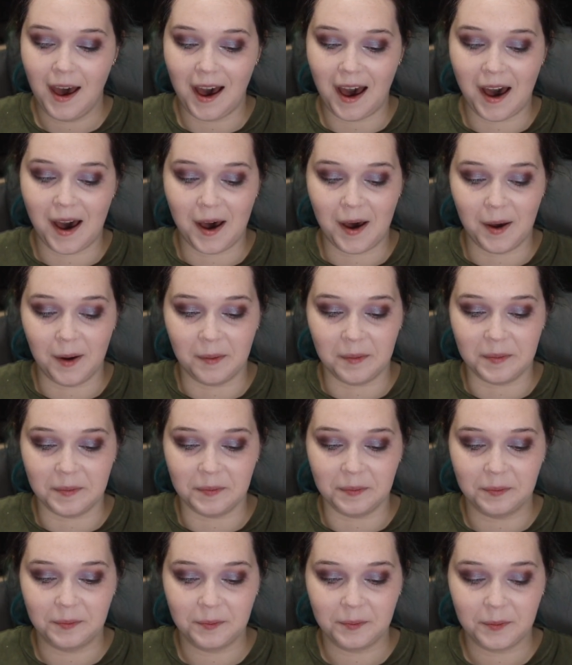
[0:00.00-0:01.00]

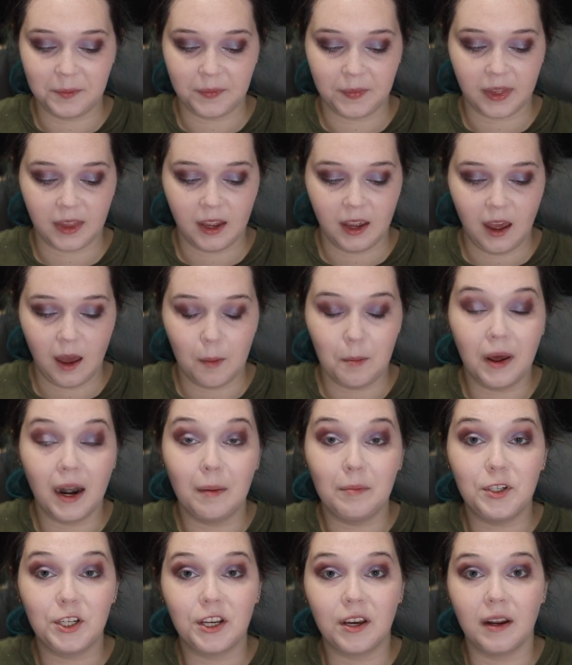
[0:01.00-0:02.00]
but
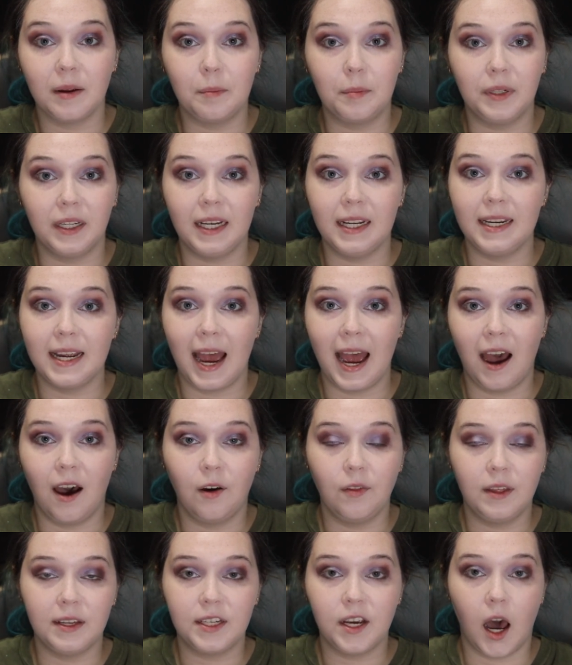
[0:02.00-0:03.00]
I'm just going to blend
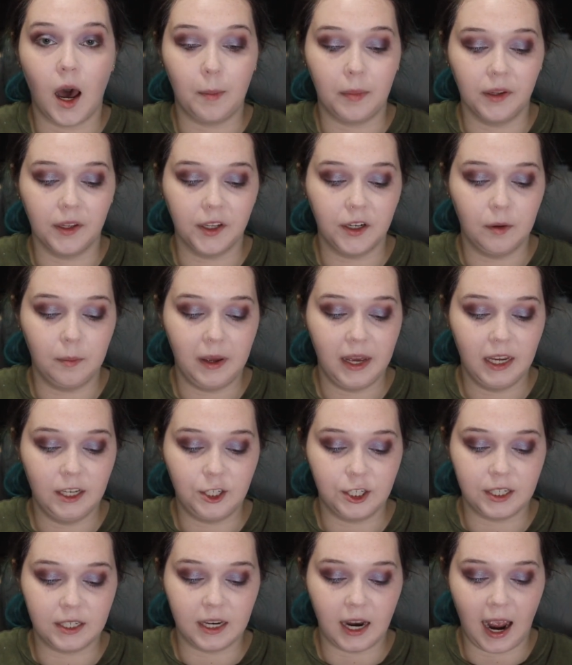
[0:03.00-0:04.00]
out the top a little bit
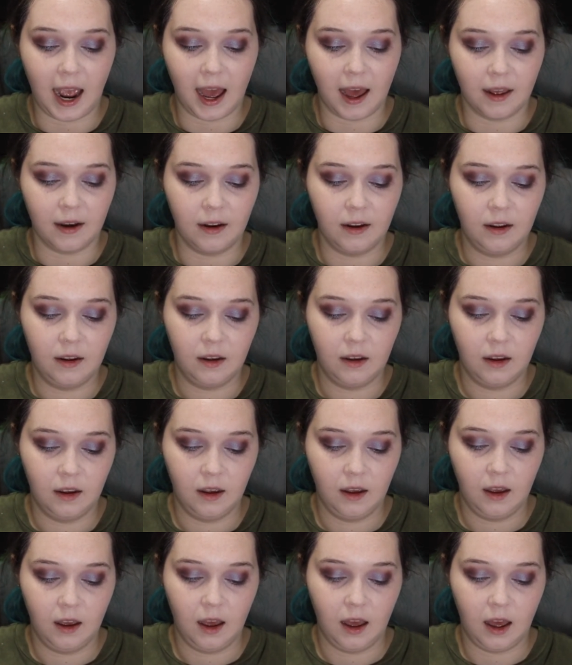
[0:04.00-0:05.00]
just to add
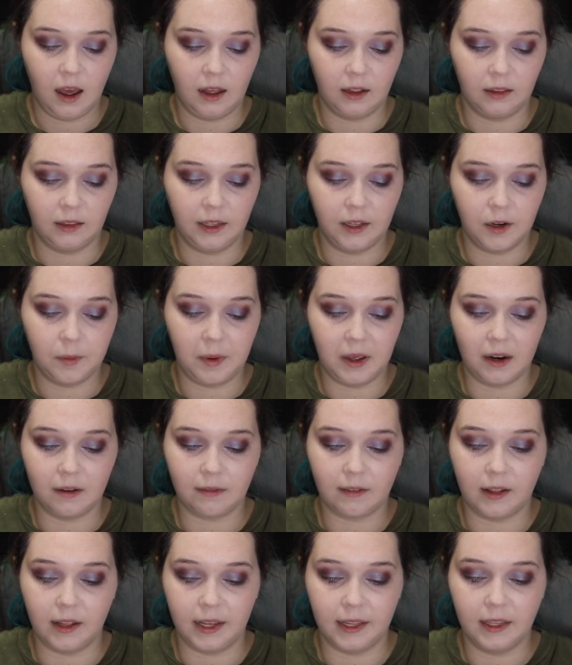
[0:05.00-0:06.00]
a little bit
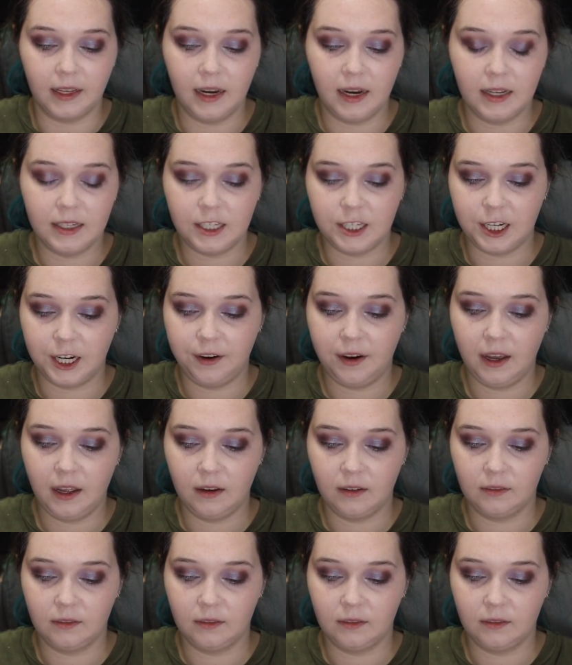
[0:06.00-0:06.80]
of cleanliness to it.